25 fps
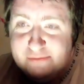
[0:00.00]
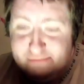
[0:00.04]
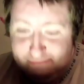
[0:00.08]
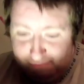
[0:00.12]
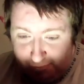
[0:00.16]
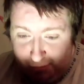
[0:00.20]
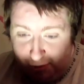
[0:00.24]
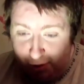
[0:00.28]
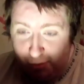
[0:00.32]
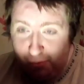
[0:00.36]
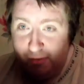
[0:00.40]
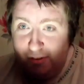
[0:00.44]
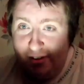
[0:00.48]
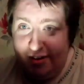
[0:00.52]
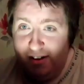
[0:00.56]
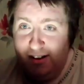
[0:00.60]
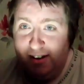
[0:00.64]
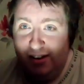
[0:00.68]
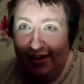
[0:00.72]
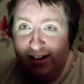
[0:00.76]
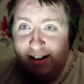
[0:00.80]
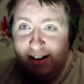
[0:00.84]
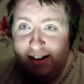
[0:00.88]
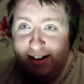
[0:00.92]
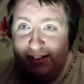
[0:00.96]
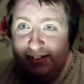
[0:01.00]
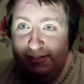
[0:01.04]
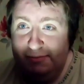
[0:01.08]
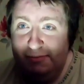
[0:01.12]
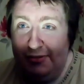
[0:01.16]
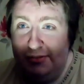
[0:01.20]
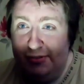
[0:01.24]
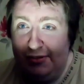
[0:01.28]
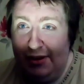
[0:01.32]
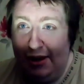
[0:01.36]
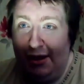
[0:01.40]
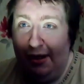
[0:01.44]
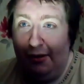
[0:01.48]
Whoa.
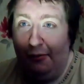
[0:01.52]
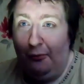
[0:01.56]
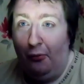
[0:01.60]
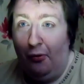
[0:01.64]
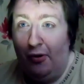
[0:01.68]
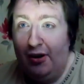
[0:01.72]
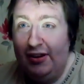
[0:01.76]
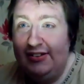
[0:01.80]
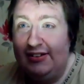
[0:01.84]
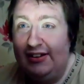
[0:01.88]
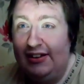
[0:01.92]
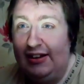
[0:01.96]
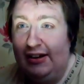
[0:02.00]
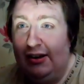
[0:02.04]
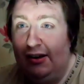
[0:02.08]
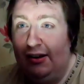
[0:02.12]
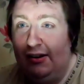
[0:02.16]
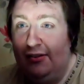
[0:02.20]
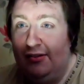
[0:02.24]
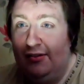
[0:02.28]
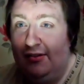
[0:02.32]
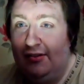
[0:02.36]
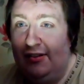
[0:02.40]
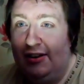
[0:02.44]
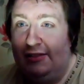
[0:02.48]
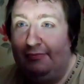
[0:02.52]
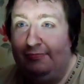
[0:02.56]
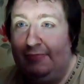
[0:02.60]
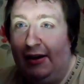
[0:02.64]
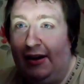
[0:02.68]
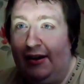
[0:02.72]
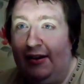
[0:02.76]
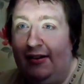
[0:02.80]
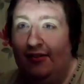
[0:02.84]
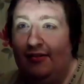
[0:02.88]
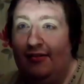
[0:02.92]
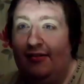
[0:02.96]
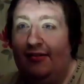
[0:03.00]
Well, what is it? That's
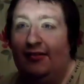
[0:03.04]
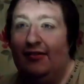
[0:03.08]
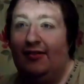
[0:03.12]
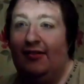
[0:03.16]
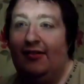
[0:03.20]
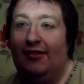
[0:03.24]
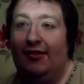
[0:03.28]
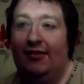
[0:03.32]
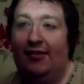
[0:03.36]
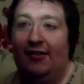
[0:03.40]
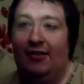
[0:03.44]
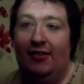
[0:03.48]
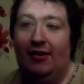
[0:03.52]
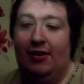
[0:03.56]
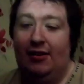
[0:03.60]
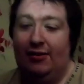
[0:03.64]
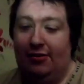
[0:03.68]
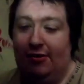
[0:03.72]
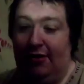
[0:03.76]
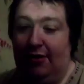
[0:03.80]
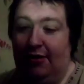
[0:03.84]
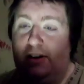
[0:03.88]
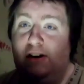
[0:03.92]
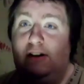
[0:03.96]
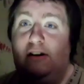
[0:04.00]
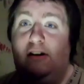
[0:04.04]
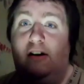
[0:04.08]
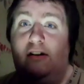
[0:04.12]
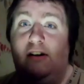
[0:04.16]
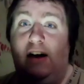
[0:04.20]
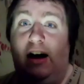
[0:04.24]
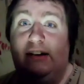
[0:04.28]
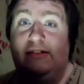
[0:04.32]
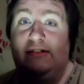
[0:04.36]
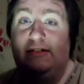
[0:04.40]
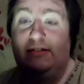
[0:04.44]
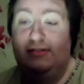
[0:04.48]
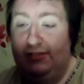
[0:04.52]
better. It's like they can't actually
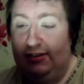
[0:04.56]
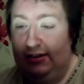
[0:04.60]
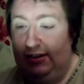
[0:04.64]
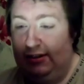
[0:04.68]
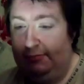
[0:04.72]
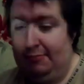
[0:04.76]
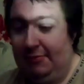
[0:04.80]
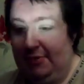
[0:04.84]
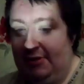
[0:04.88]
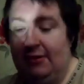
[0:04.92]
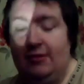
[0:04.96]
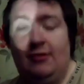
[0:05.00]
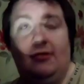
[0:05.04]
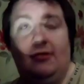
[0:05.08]
see me.